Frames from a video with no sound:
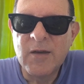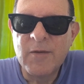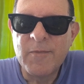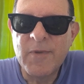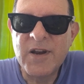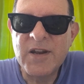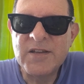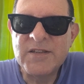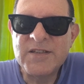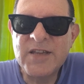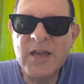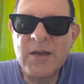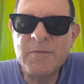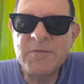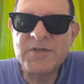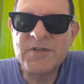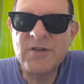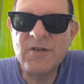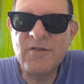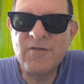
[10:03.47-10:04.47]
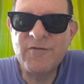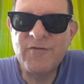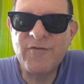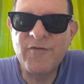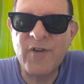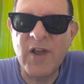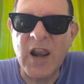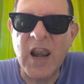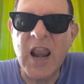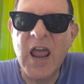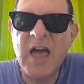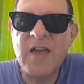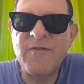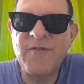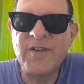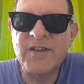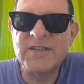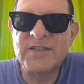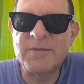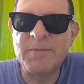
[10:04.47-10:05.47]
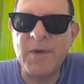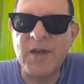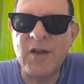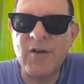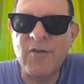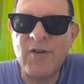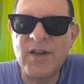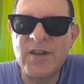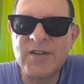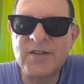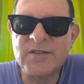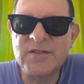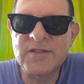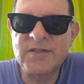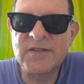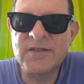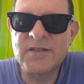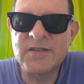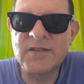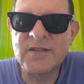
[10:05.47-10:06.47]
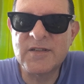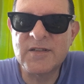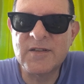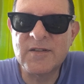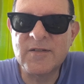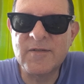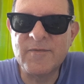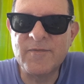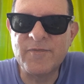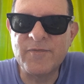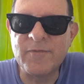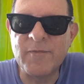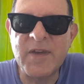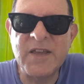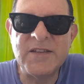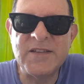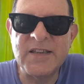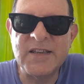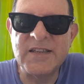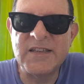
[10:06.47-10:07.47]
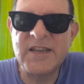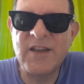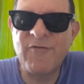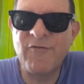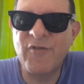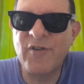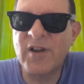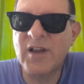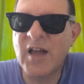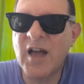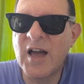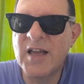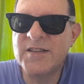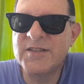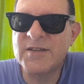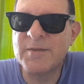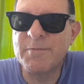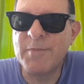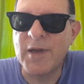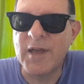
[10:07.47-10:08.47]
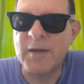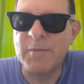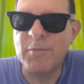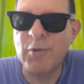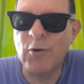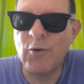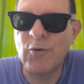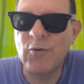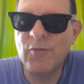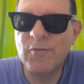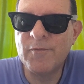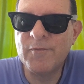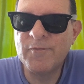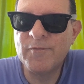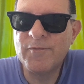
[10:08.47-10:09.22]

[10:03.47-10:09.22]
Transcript: But in terms of life experience, meeting different kinds of people,